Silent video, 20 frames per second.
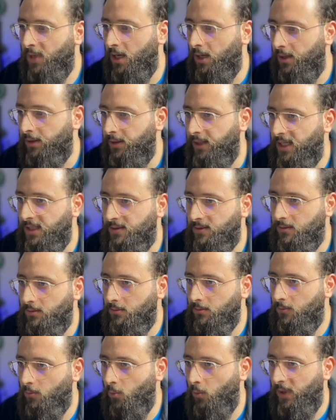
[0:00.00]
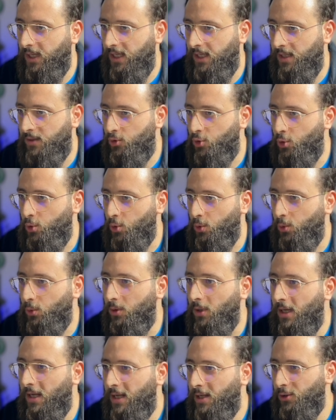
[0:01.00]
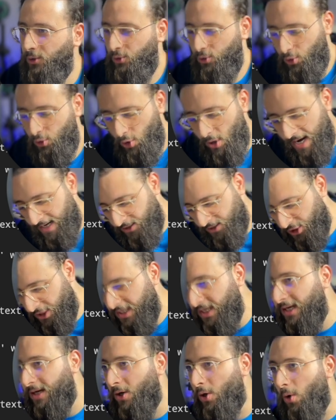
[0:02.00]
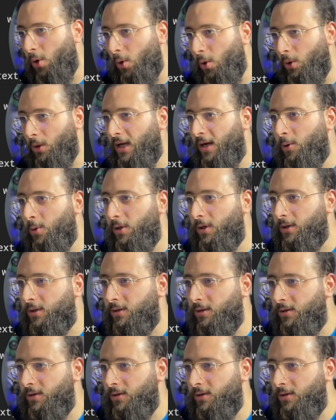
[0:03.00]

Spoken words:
Yes, we need to actually call our